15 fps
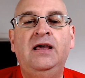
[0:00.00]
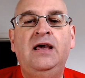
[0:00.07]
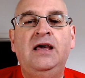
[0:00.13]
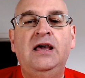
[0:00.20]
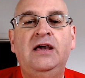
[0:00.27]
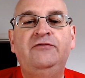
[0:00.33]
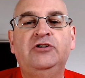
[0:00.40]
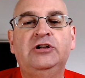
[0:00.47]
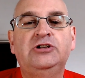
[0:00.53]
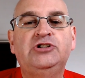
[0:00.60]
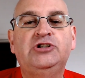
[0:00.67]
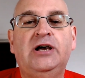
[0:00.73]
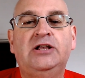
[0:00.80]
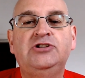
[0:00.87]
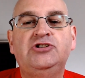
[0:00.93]
If you get a
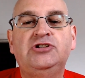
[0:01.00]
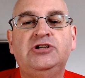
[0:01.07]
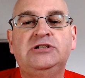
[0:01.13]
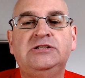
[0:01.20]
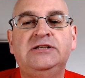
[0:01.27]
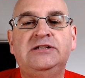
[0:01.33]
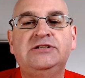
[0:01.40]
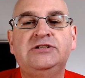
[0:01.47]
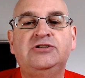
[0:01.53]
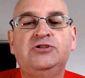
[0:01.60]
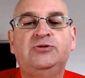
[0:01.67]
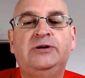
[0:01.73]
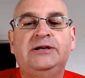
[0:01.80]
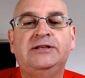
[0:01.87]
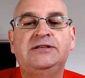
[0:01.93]
chance, just listen
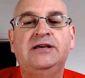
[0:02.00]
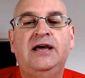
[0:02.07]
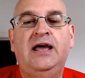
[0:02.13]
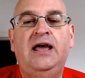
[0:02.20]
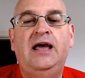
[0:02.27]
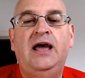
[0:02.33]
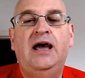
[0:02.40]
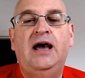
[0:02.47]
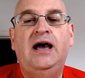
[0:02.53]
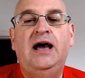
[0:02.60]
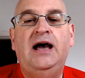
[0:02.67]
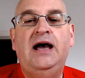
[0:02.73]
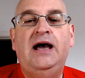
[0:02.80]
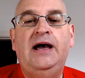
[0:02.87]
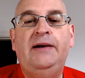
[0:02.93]
to it.
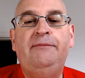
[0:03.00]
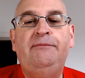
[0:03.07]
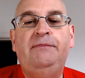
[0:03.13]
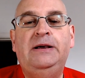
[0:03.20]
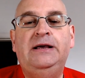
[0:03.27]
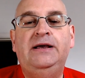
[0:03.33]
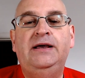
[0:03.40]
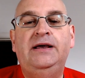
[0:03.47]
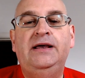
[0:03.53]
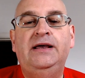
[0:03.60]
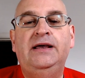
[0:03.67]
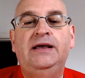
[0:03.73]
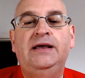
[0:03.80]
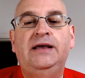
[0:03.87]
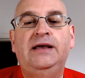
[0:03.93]
Aunt
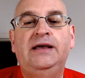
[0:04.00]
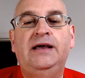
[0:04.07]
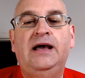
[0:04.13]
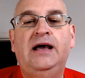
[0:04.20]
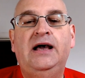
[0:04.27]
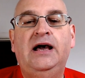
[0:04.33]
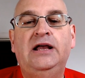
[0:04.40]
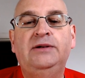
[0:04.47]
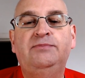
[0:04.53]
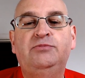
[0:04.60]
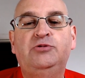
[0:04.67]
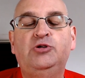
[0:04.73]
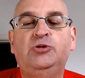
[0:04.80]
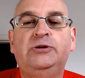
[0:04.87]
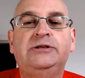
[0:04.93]

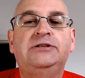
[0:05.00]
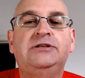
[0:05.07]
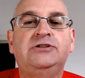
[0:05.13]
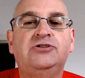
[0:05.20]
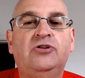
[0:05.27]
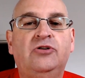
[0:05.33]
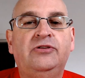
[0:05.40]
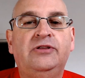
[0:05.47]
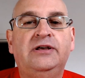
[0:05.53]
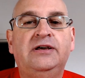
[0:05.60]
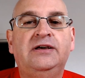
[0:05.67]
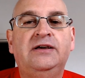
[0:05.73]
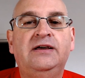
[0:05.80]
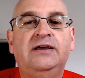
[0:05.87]
Pruitt is on there.